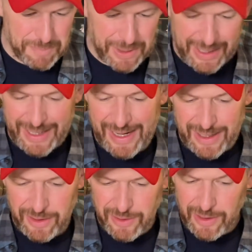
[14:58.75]
but I got kind
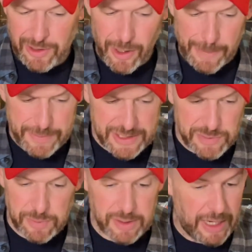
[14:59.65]
of caught up in this
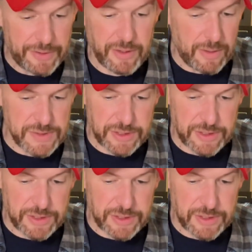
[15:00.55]
one. I thought it was